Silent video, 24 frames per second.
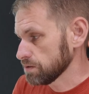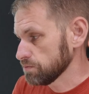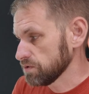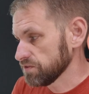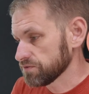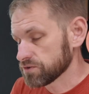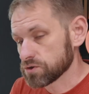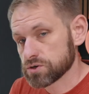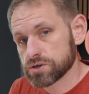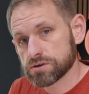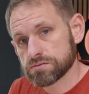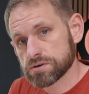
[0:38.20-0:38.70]
then we've
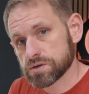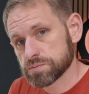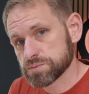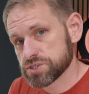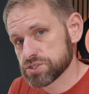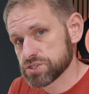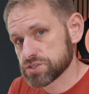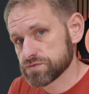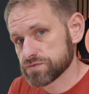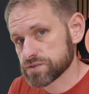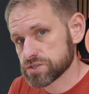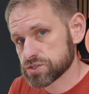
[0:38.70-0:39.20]
got our
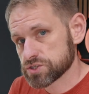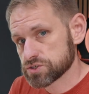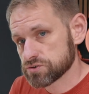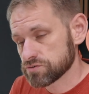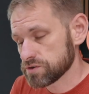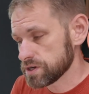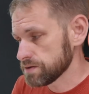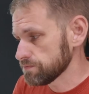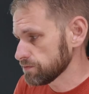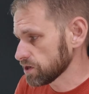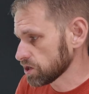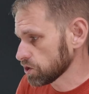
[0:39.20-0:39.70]
options for
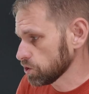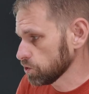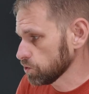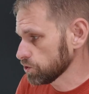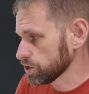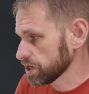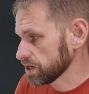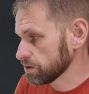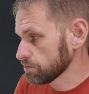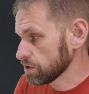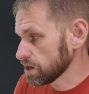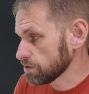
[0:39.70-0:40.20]
screen
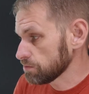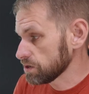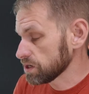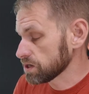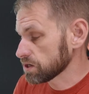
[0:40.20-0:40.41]
recording, where we